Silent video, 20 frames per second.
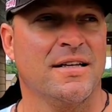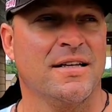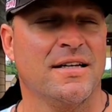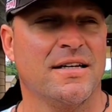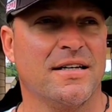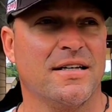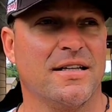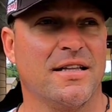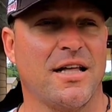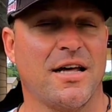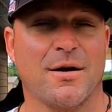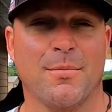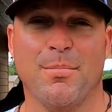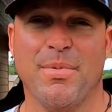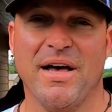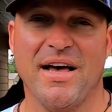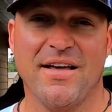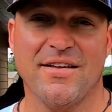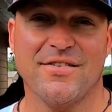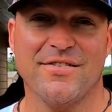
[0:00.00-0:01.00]
uh, a lot of
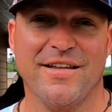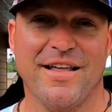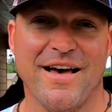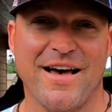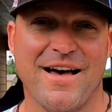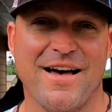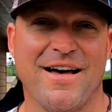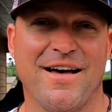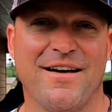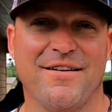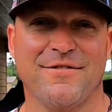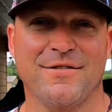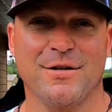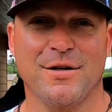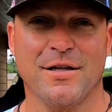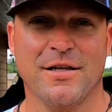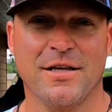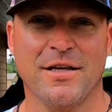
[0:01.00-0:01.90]
Bass Live and